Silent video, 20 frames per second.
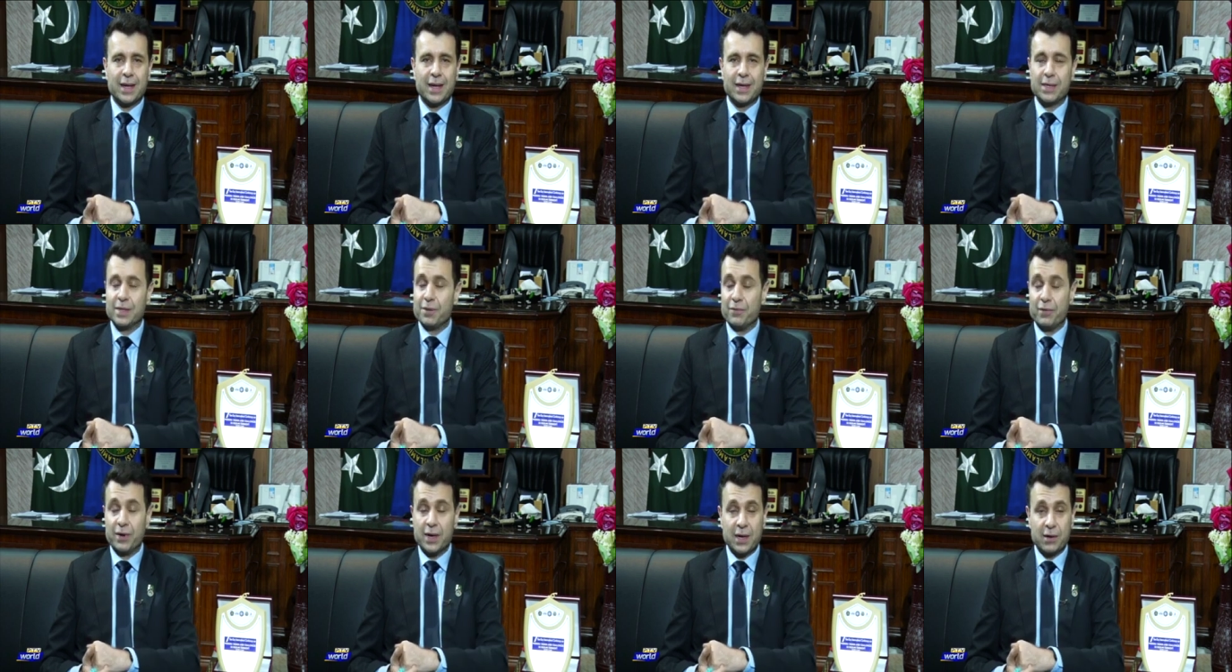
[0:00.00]
It's a
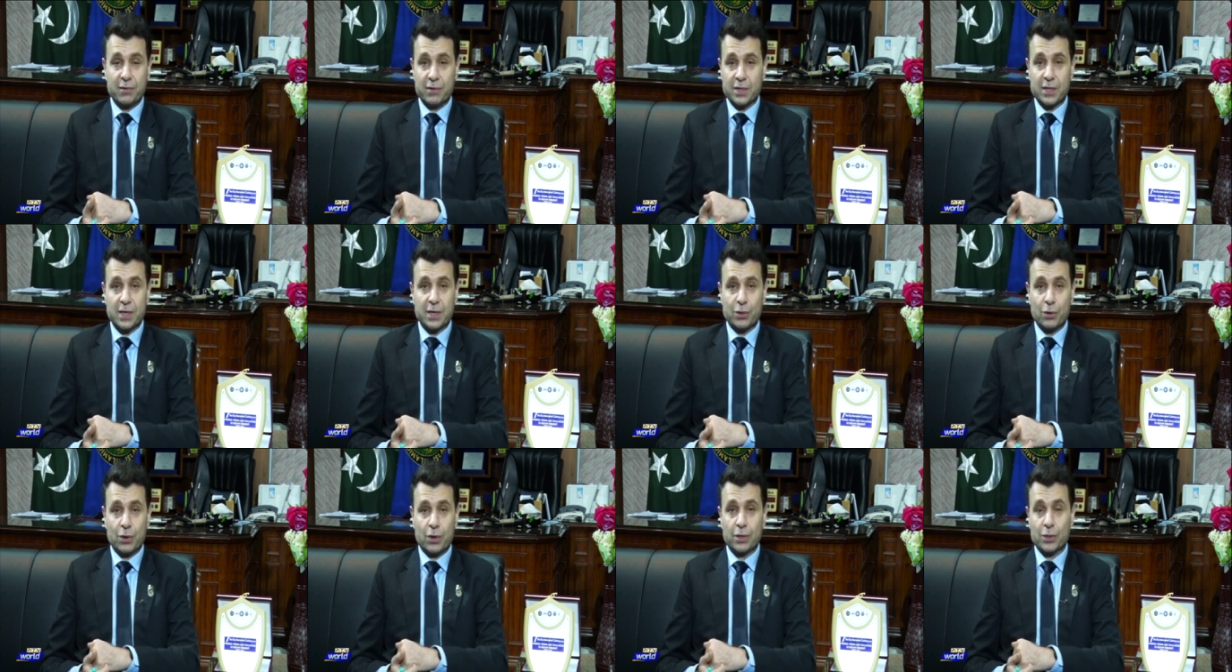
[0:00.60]
very
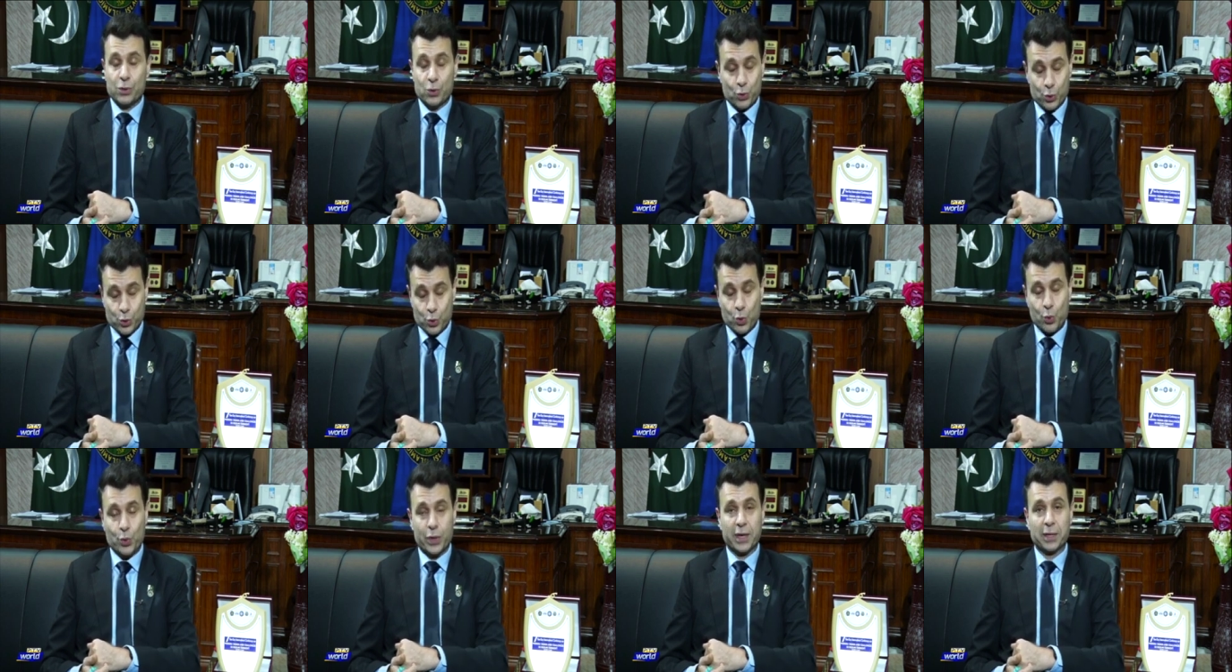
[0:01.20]
interesting talk. Don't
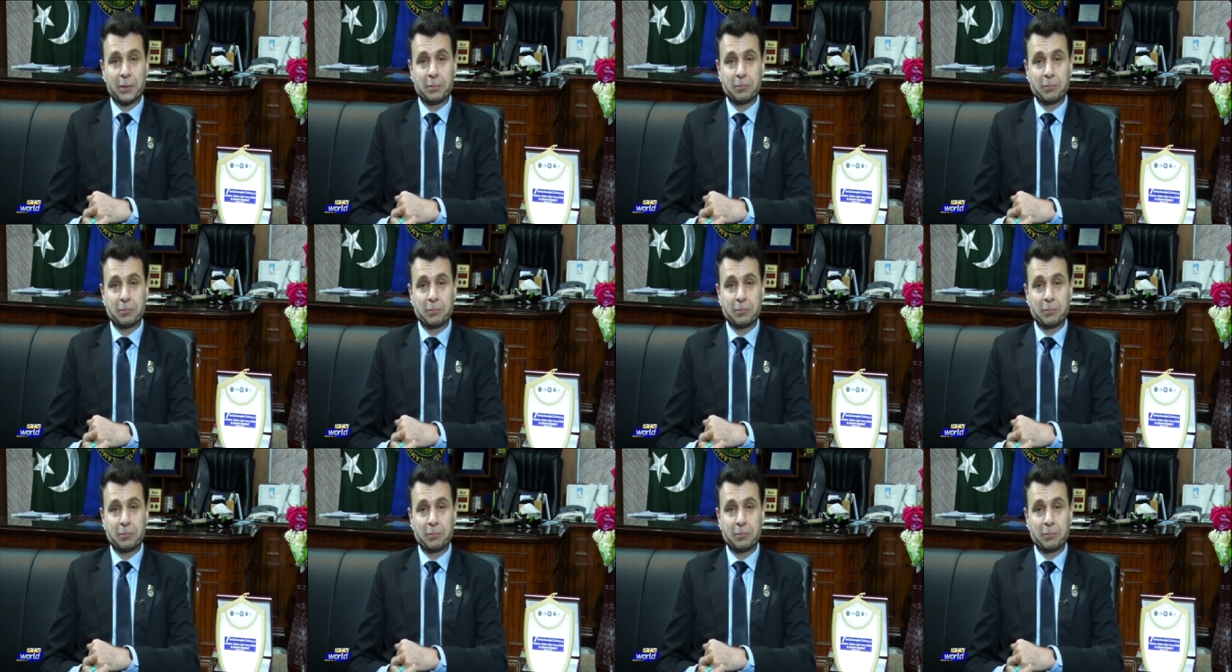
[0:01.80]
go away.